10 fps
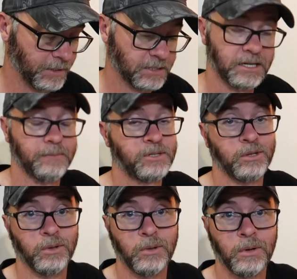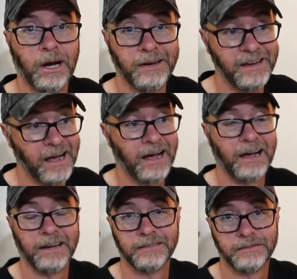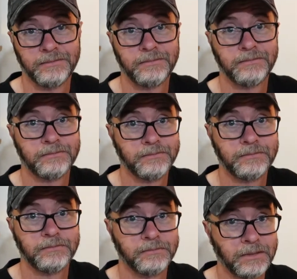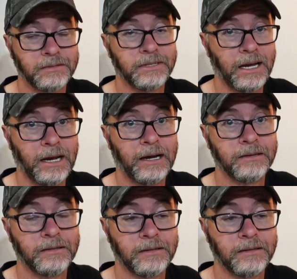this up to a 9. Yeah,